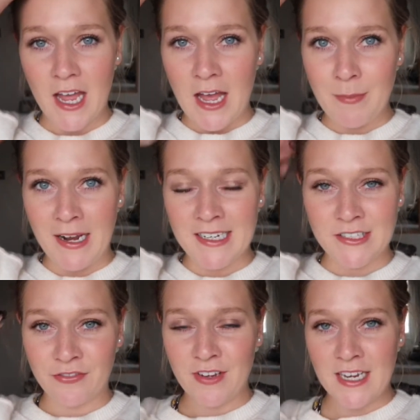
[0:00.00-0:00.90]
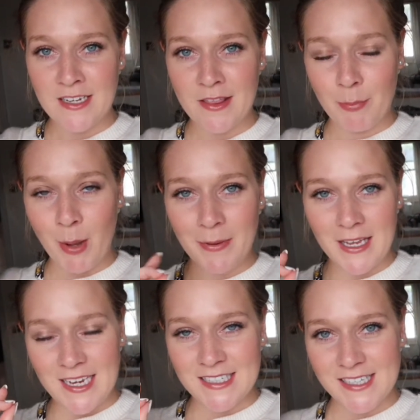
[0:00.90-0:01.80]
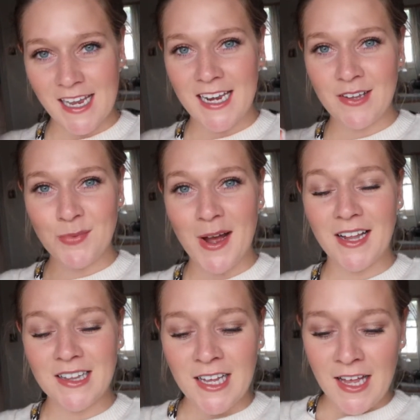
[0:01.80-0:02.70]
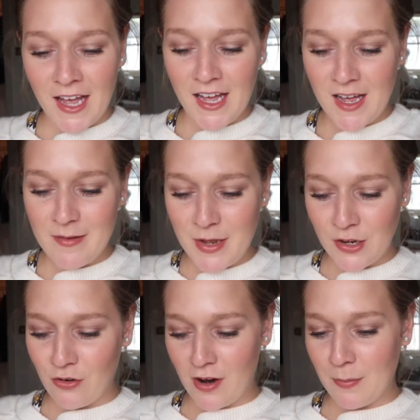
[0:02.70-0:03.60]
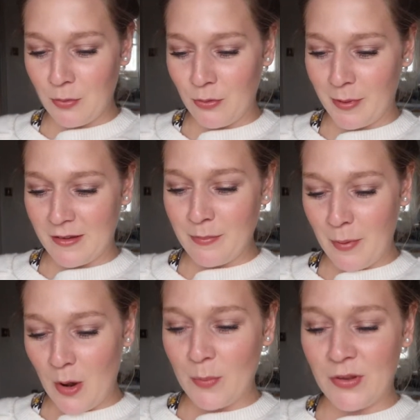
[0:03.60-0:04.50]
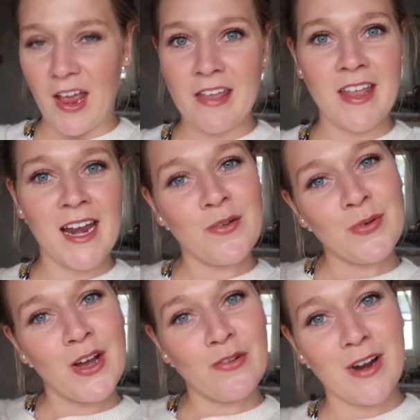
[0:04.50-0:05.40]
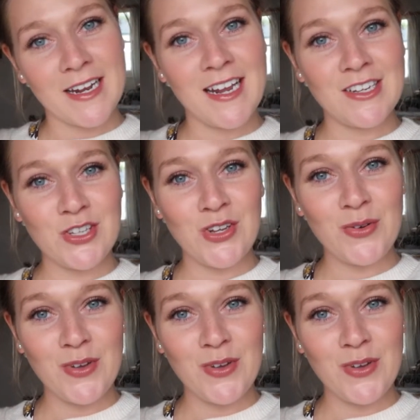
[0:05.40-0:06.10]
Um, I need to feed the puppy in a second as well, um, grab all the bits and bobs, and then we are ready to